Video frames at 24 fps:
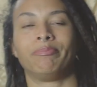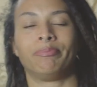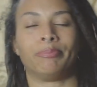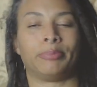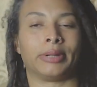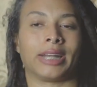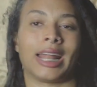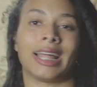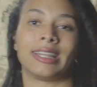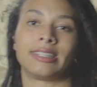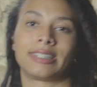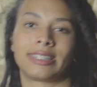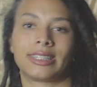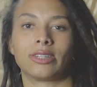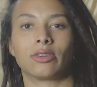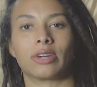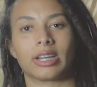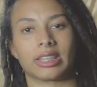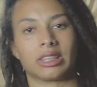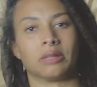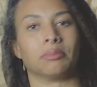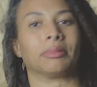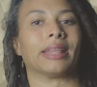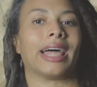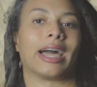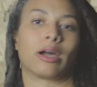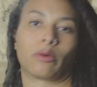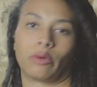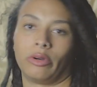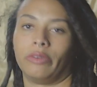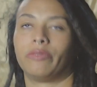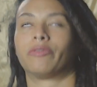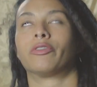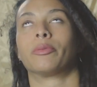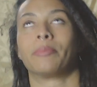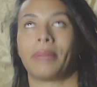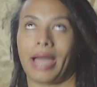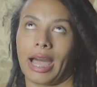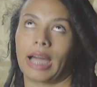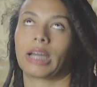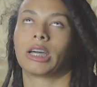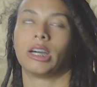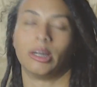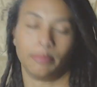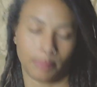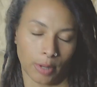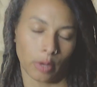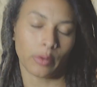But I still got the black one for
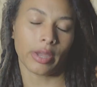backup,